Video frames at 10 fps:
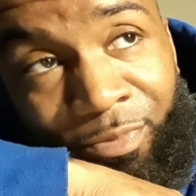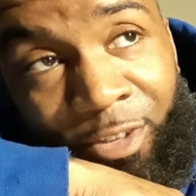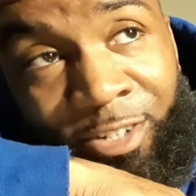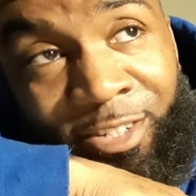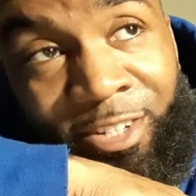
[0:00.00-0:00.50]

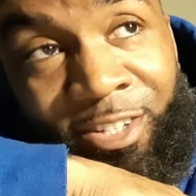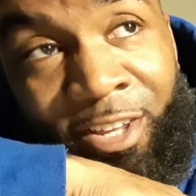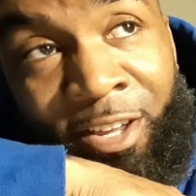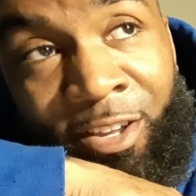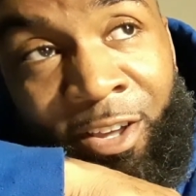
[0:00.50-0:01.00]
it's just
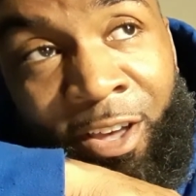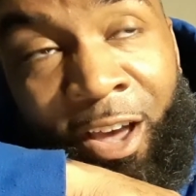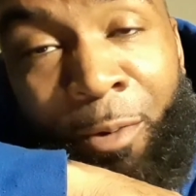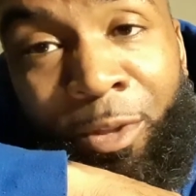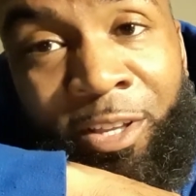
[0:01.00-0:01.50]
that I
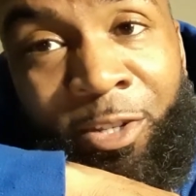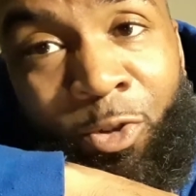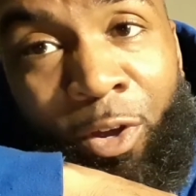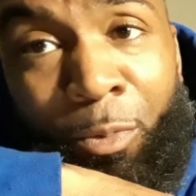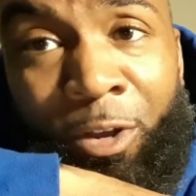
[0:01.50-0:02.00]
really
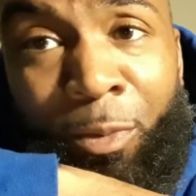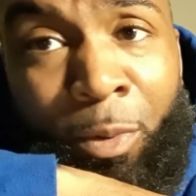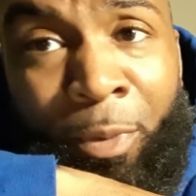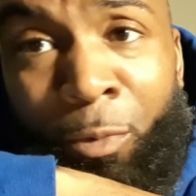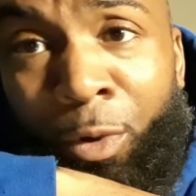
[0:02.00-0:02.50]
enjoy working
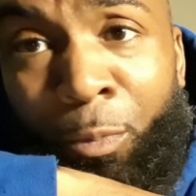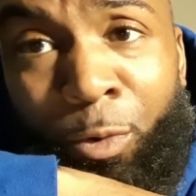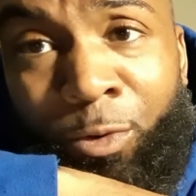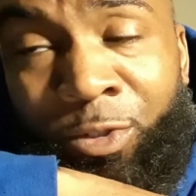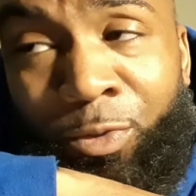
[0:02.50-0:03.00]
with my One
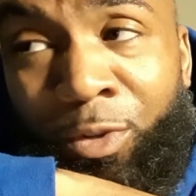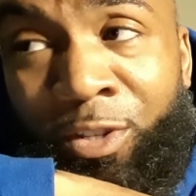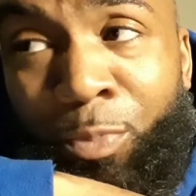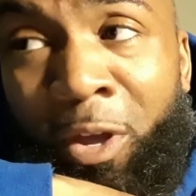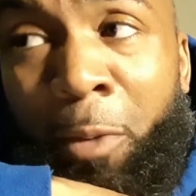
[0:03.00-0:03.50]
World
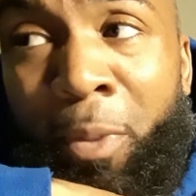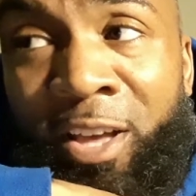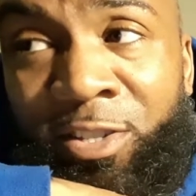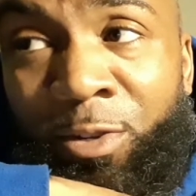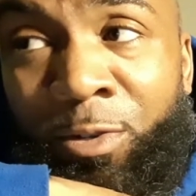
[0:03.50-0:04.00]
students, my
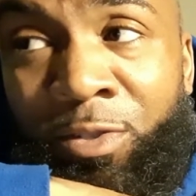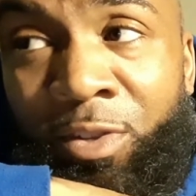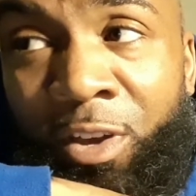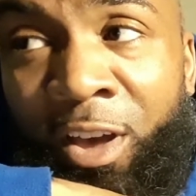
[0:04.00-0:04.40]
ambassadors.